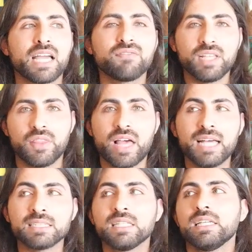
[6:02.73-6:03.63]
I feel
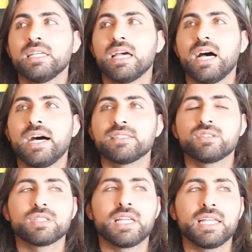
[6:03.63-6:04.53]
that. And
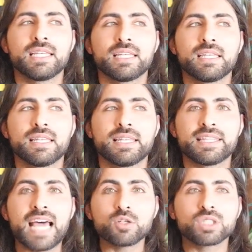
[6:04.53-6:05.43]
in
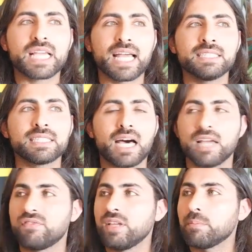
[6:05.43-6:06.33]
nanosecond,
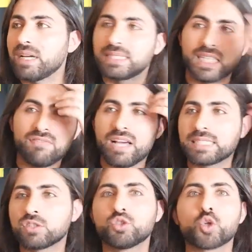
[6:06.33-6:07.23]
I feel myself
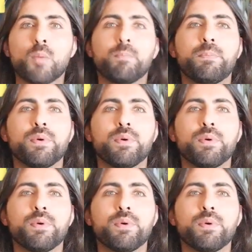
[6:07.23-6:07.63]
as a drop.